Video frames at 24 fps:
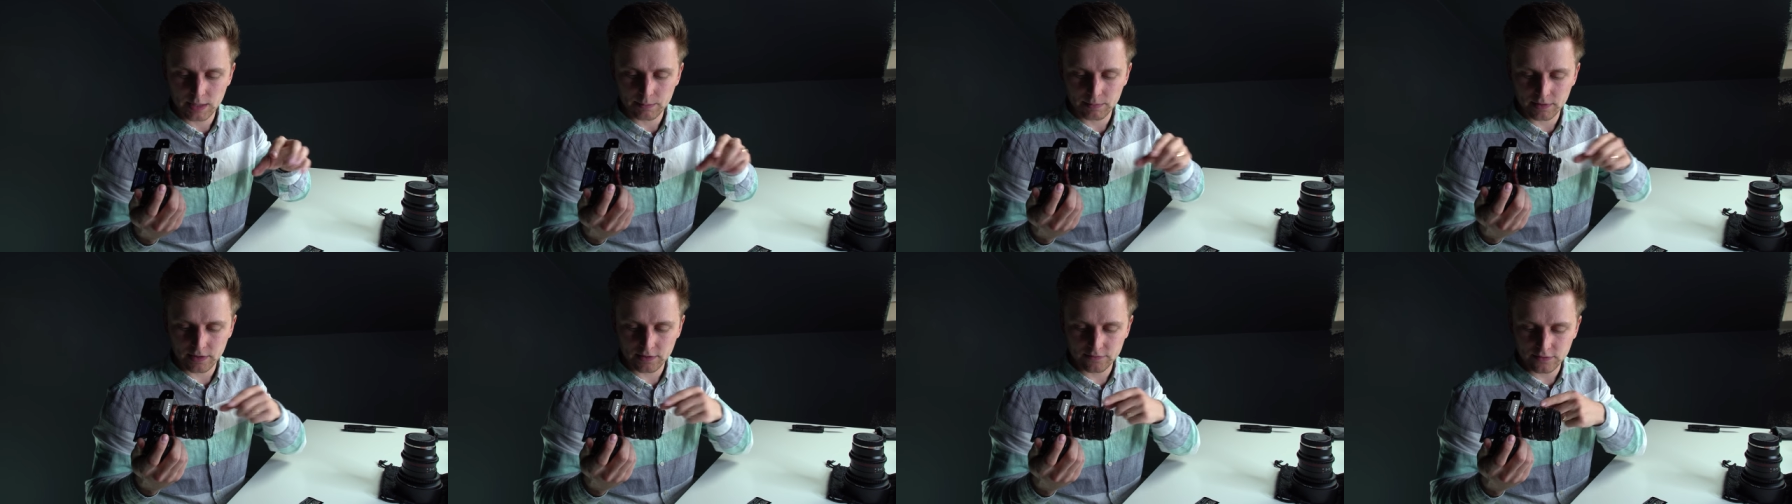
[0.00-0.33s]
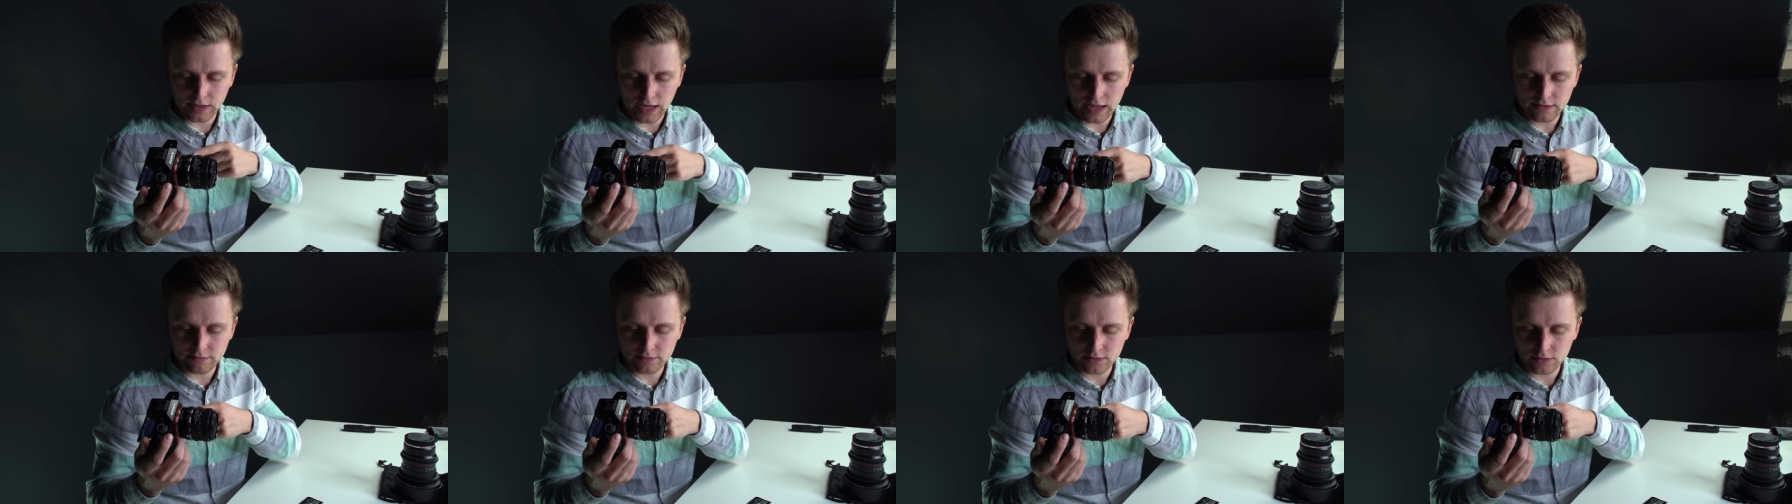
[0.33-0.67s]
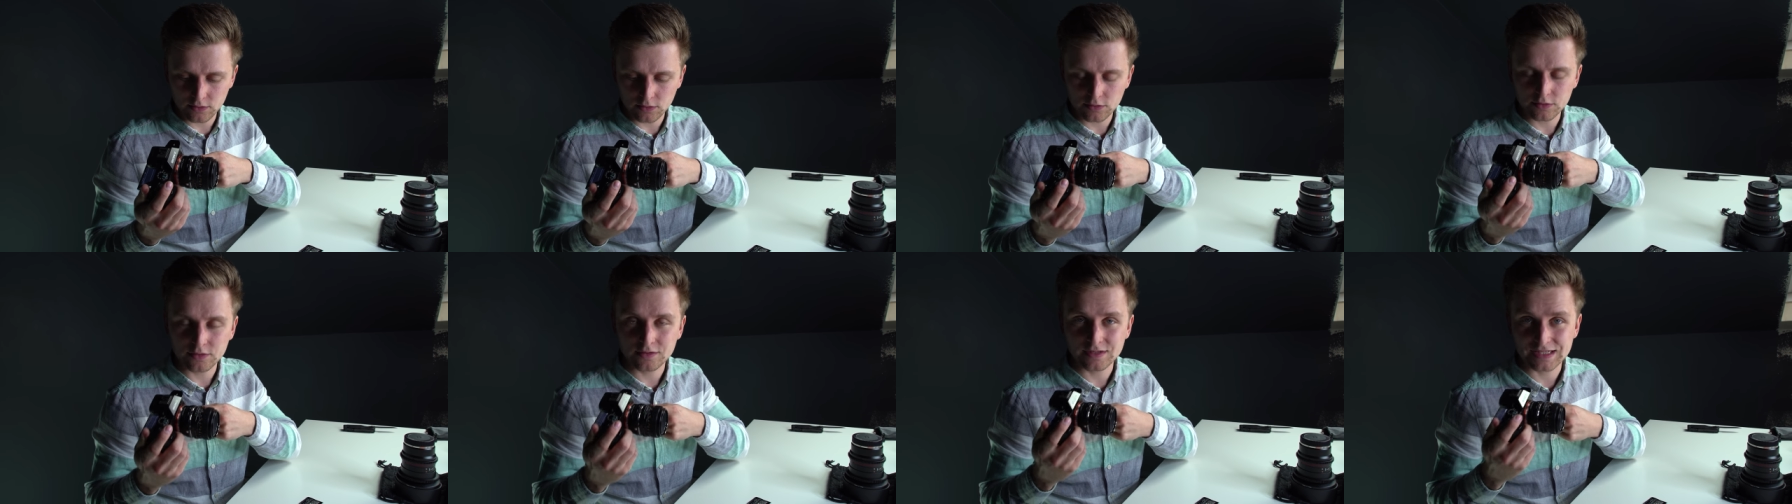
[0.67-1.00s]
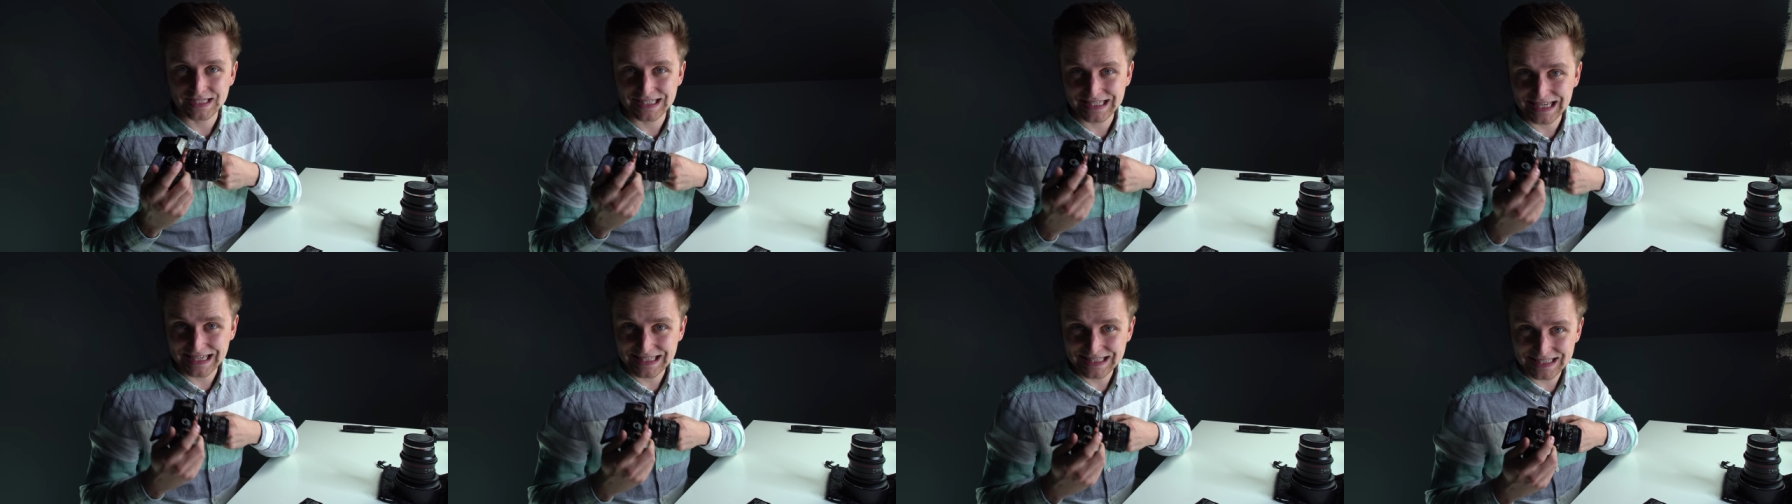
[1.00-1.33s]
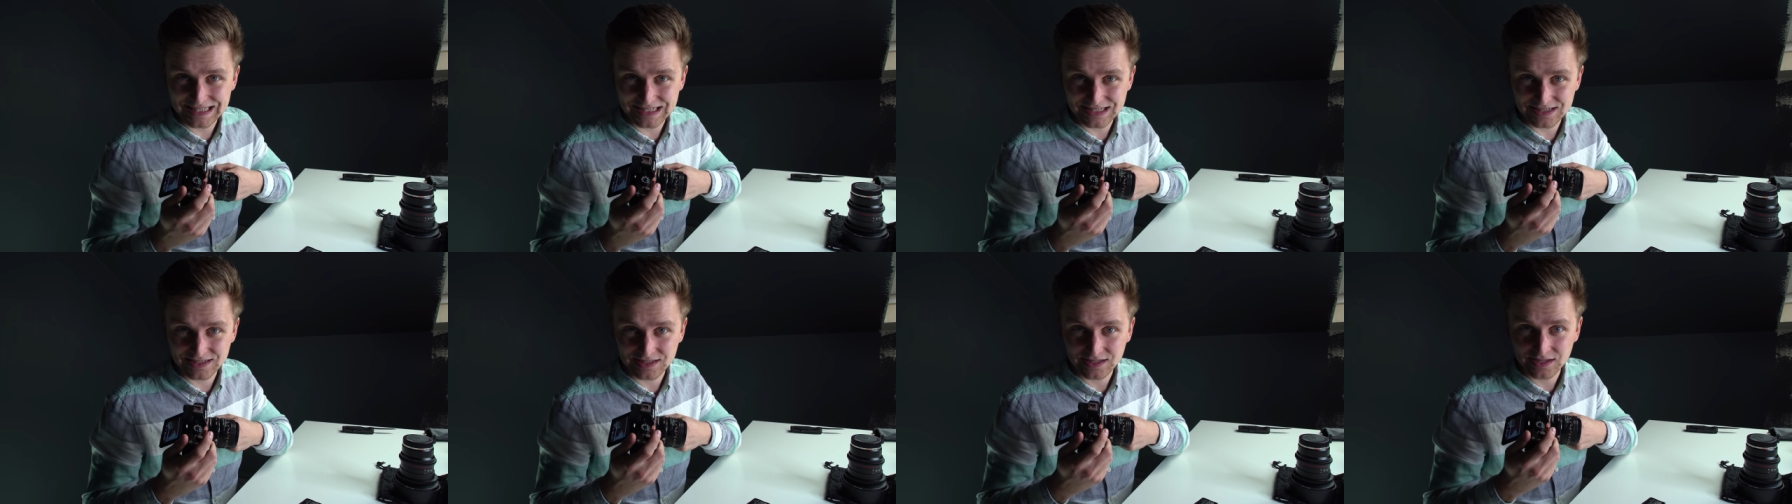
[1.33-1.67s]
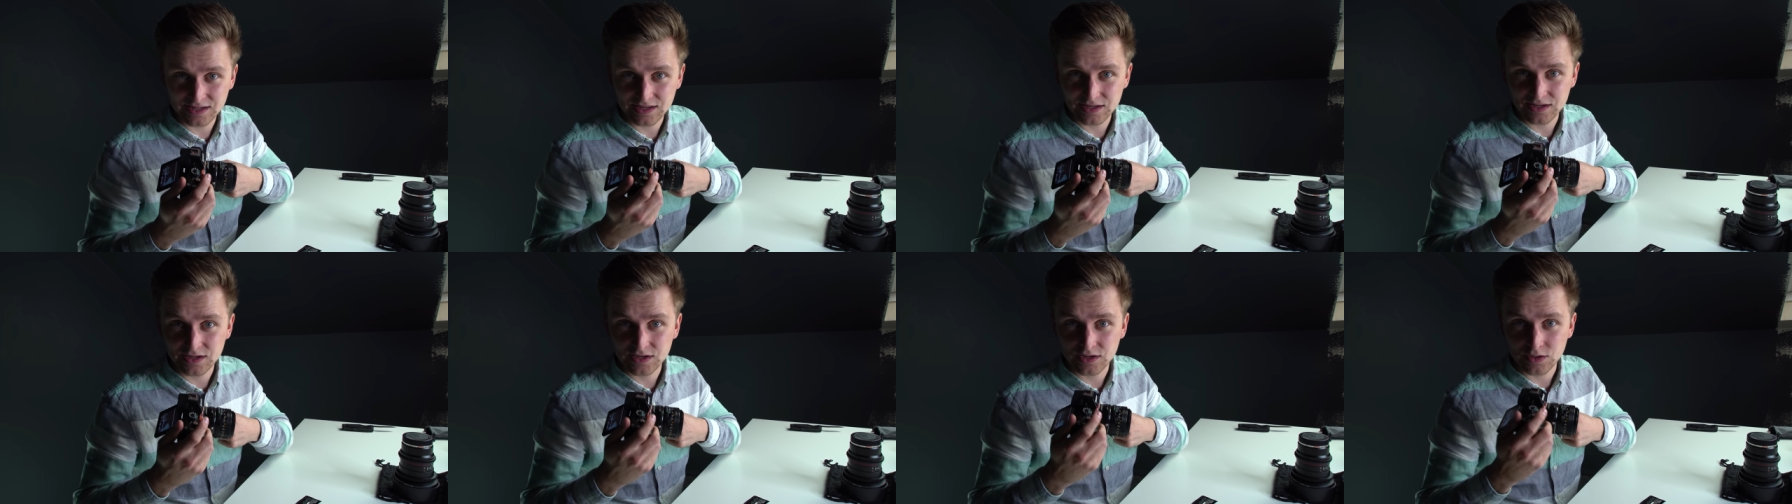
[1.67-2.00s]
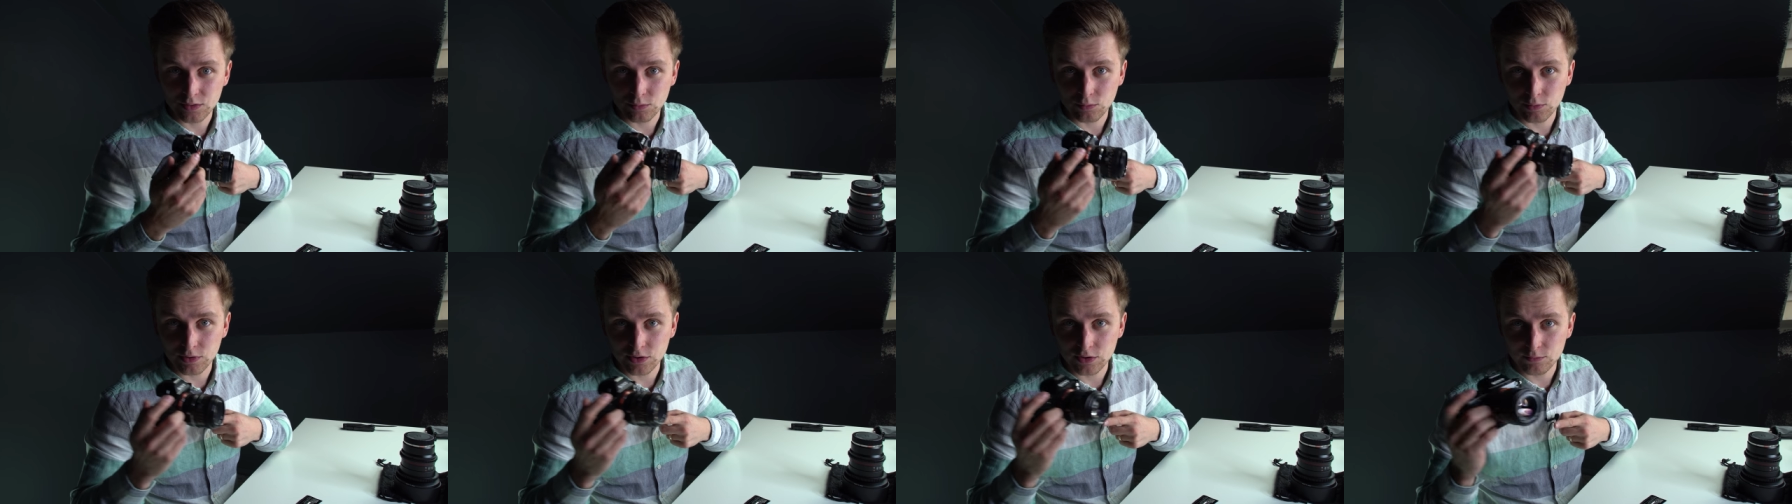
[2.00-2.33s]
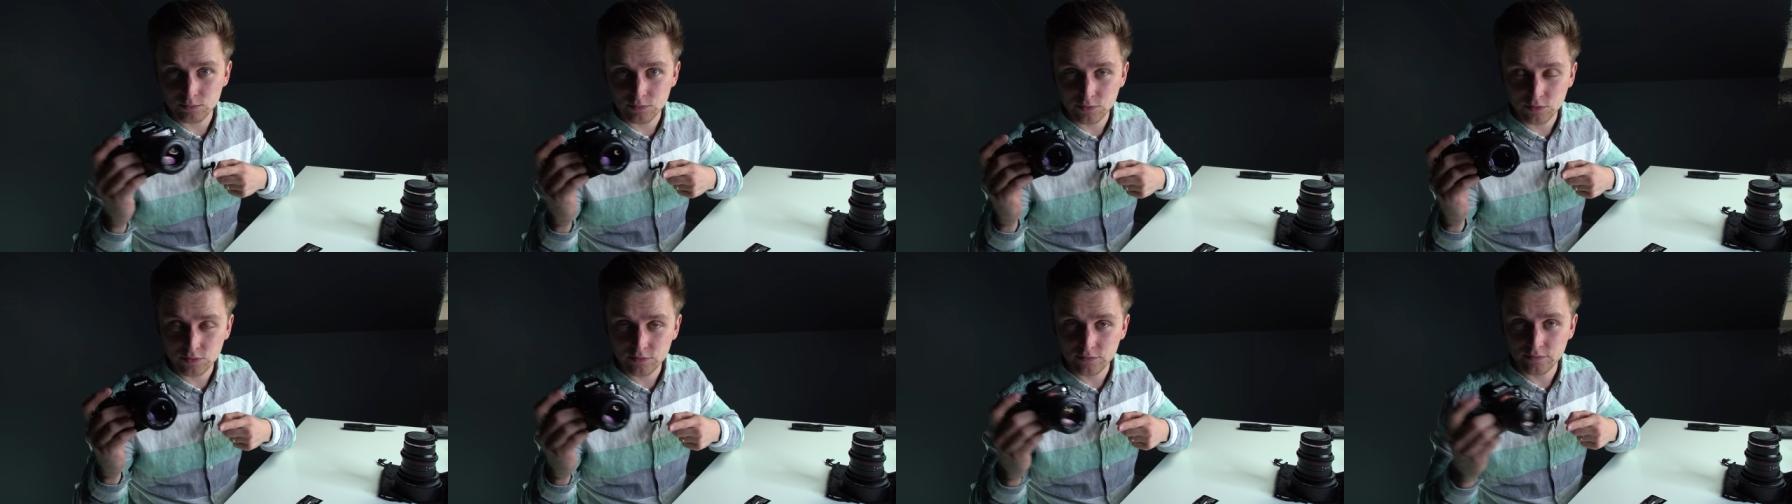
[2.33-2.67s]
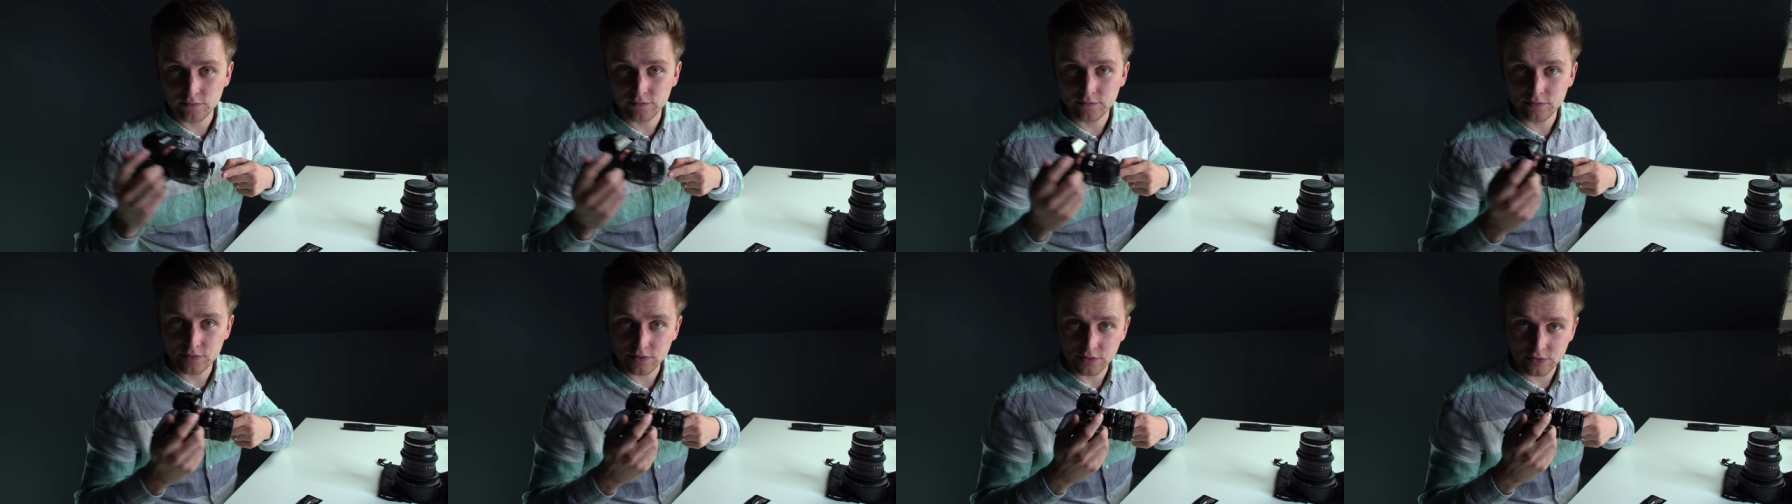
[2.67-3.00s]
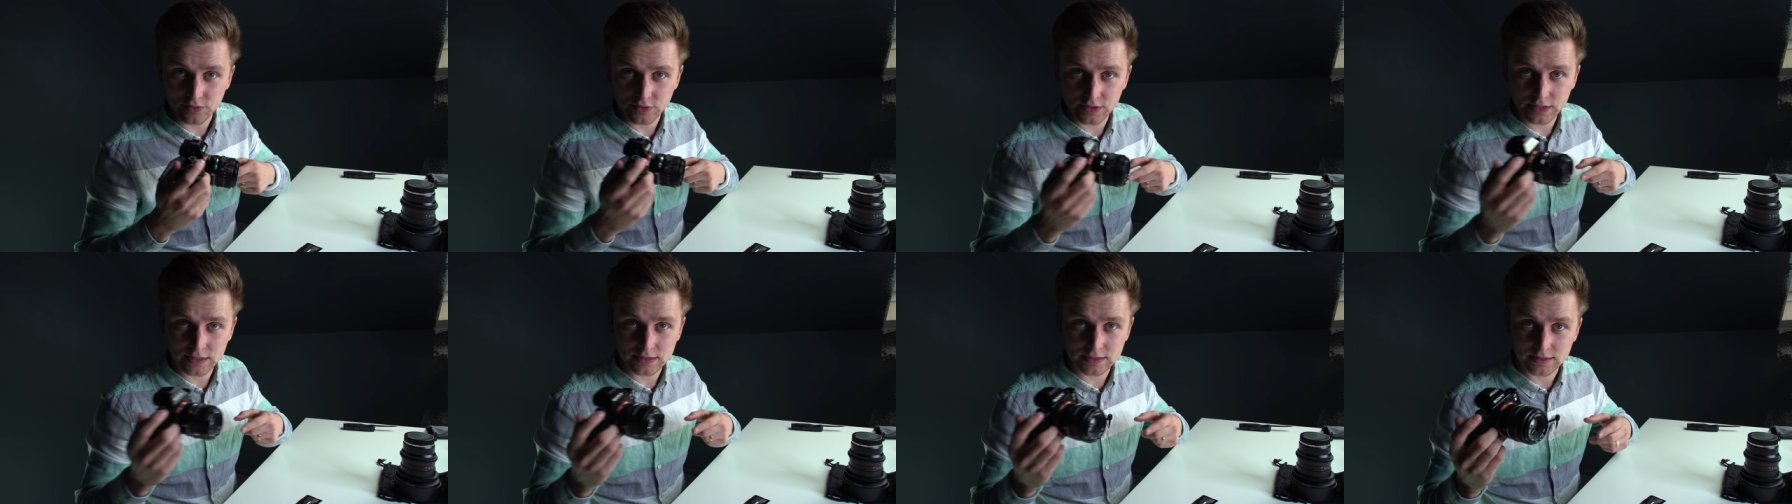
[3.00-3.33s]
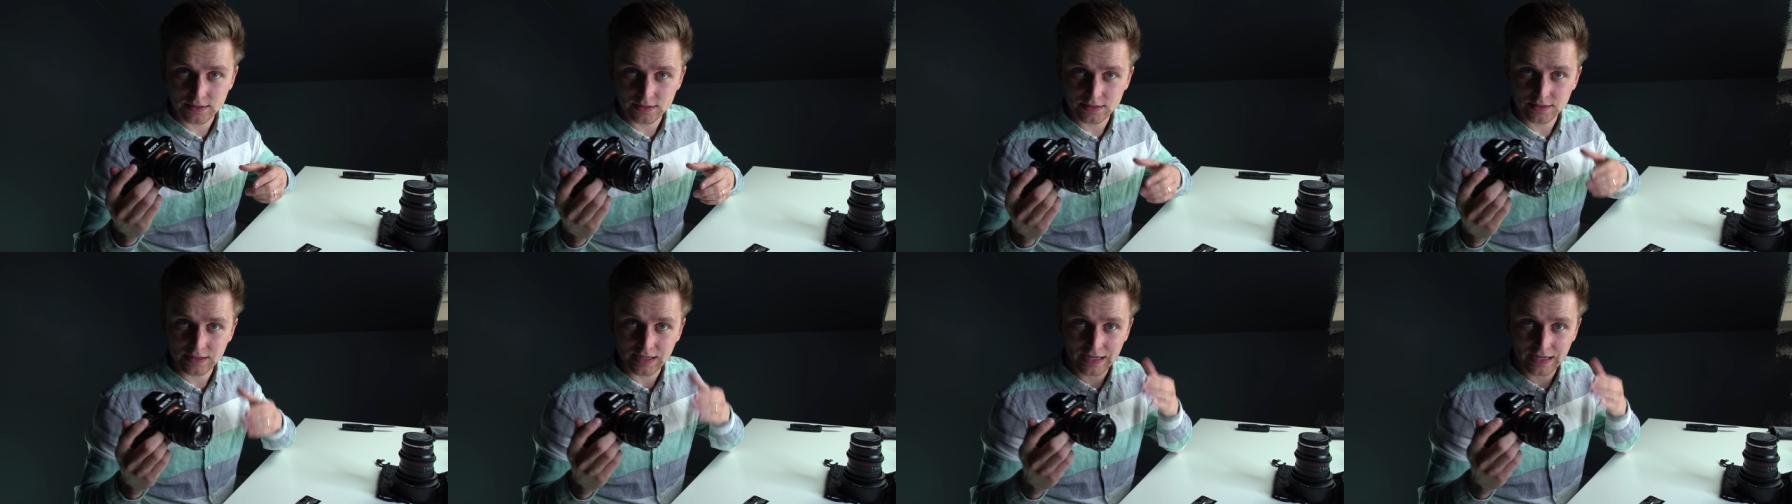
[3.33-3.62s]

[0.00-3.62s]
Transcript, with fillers: But if you have it on your sensor, when you move the thing,